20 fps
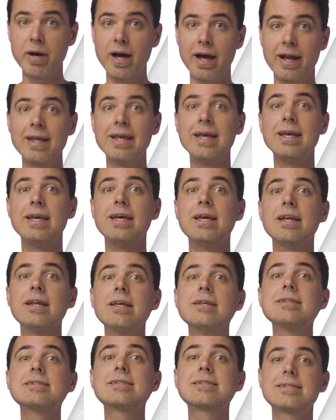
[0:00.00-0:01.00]
but it
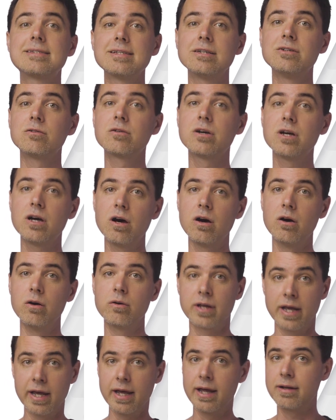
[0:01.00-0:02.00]
is still
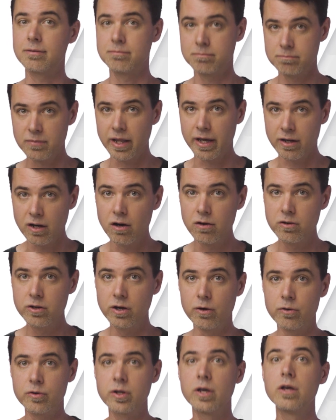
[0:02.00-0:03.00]
code, and like all
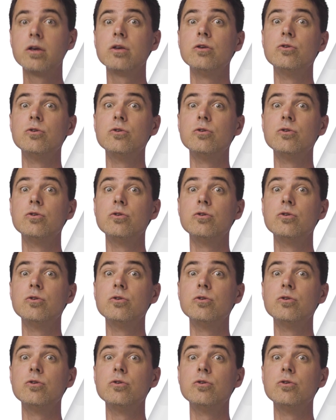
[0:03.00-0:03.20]
code,